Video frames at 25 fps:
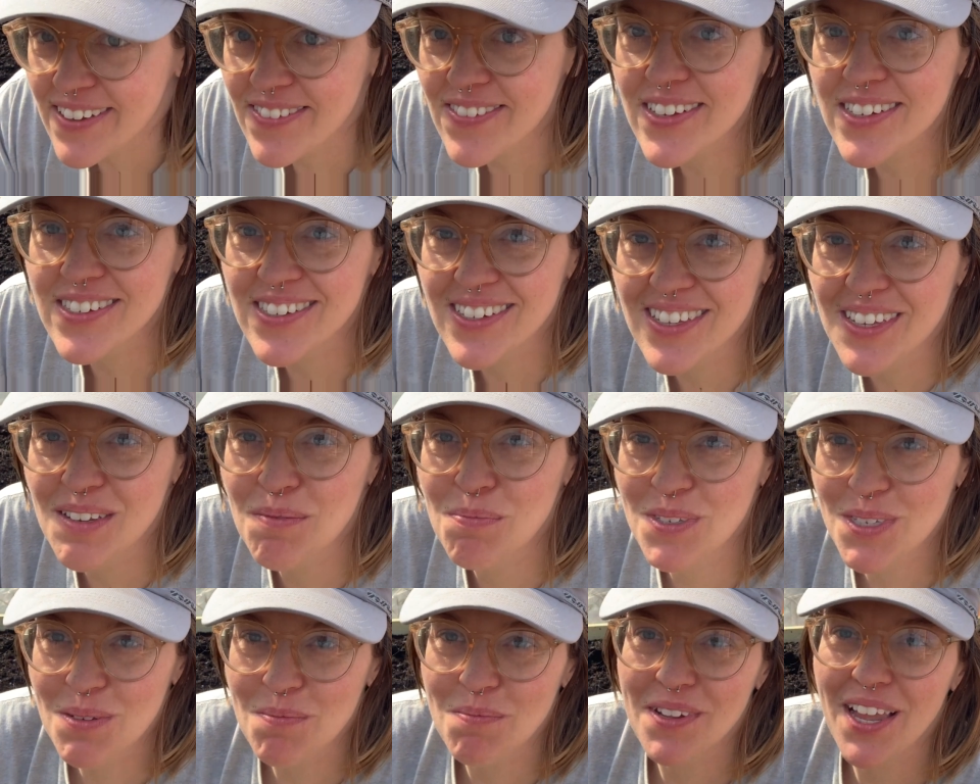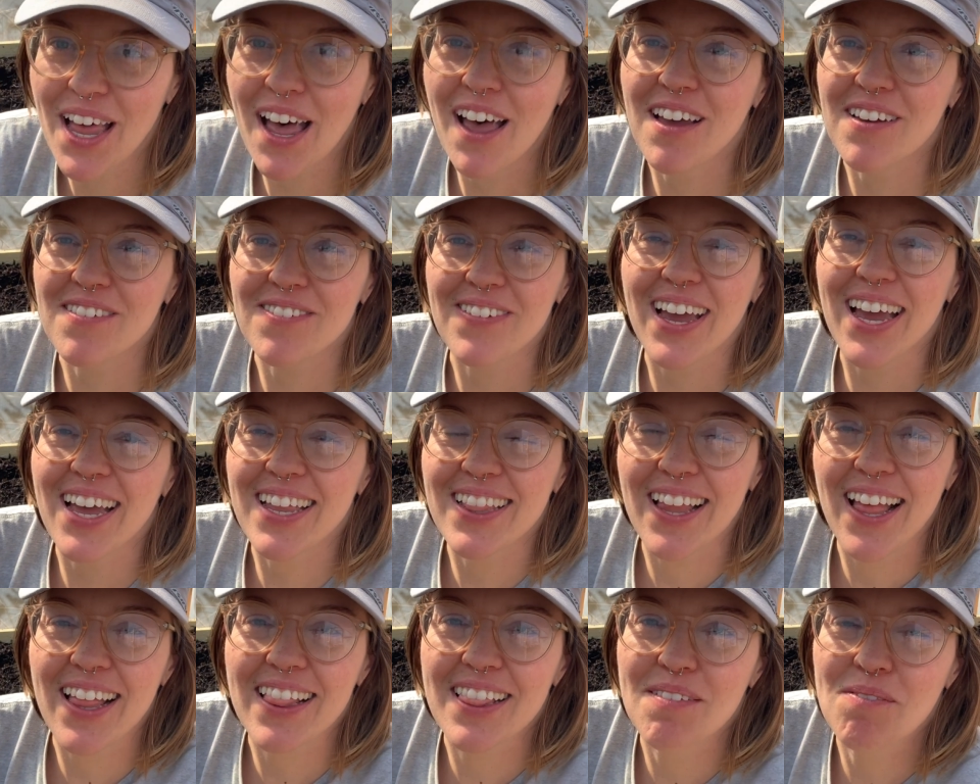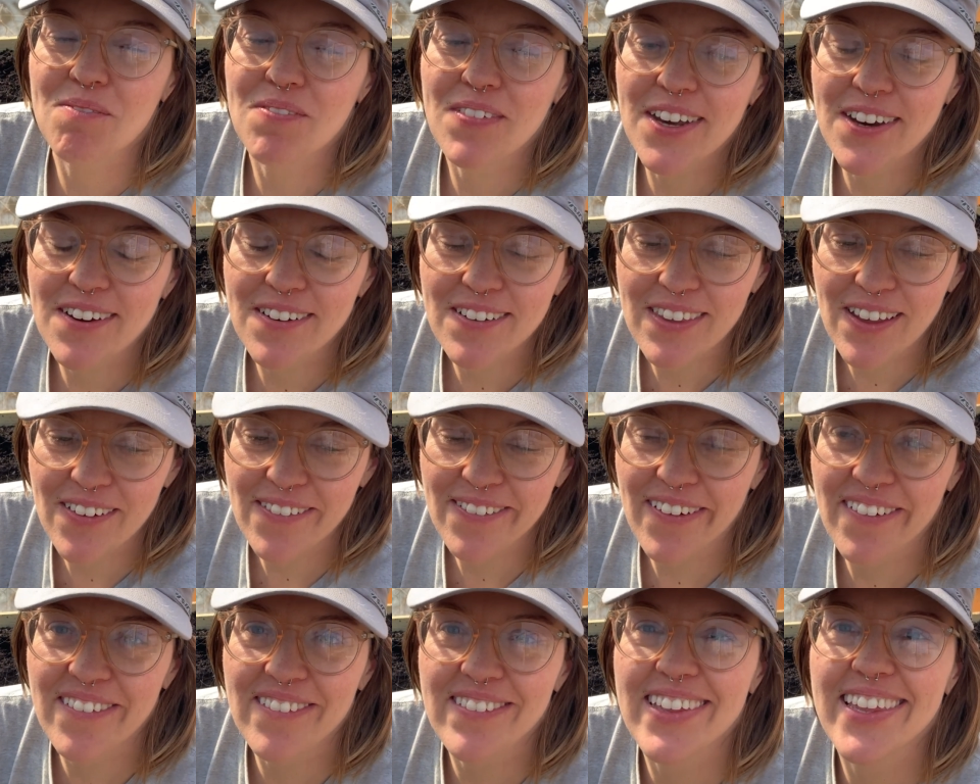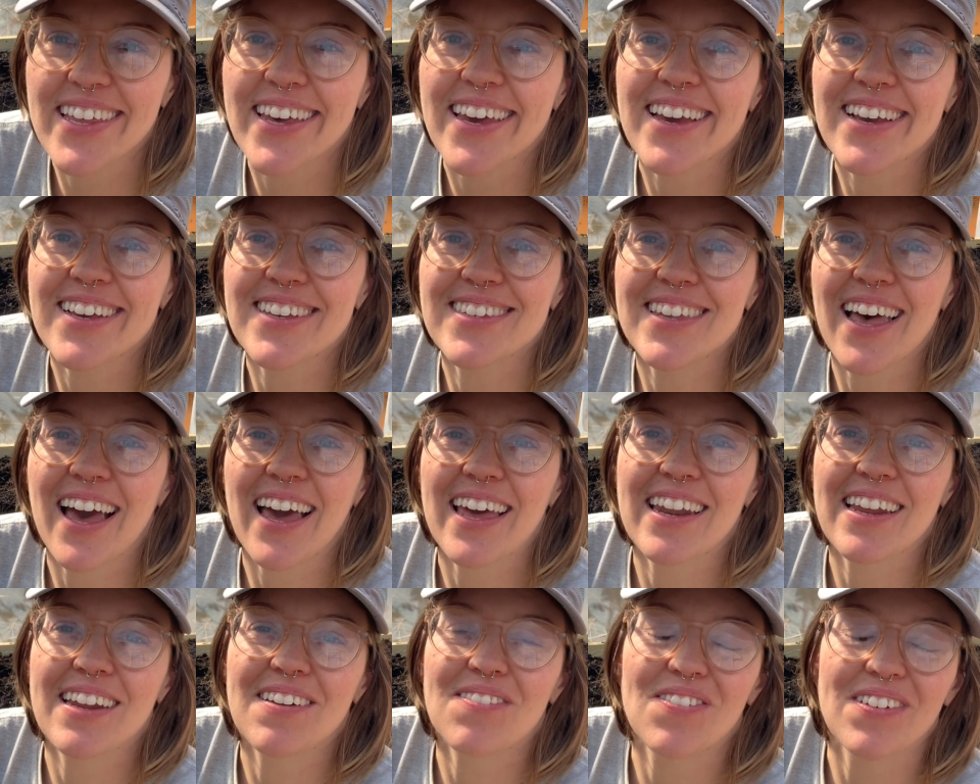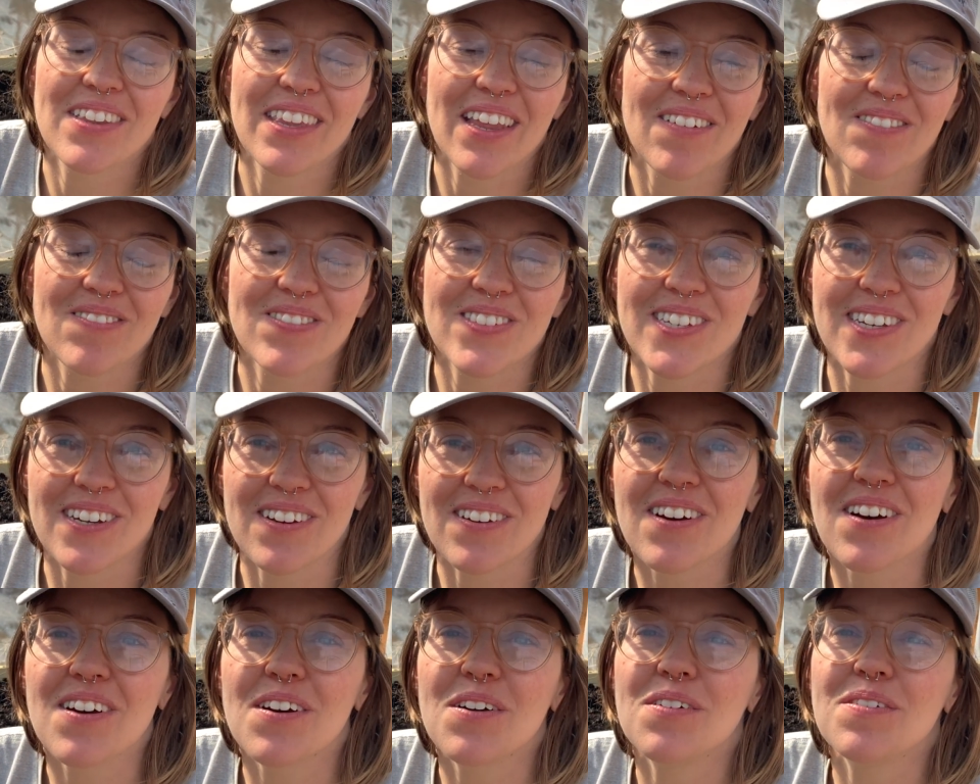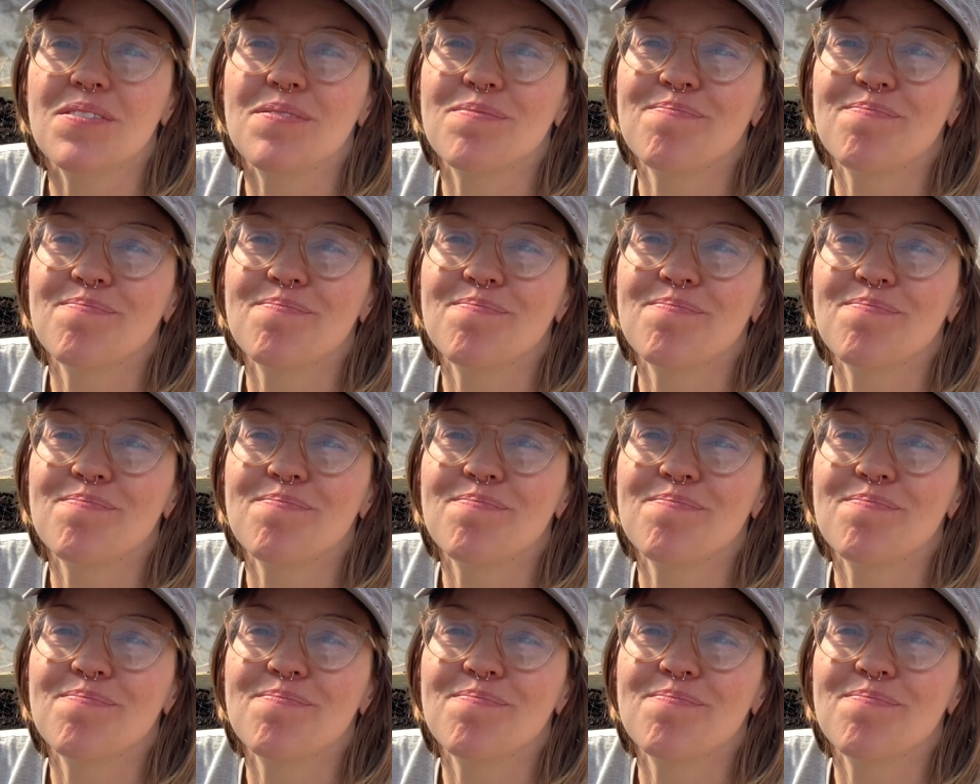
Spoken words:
the tulips some love and let them know that we're really excited for them to grow.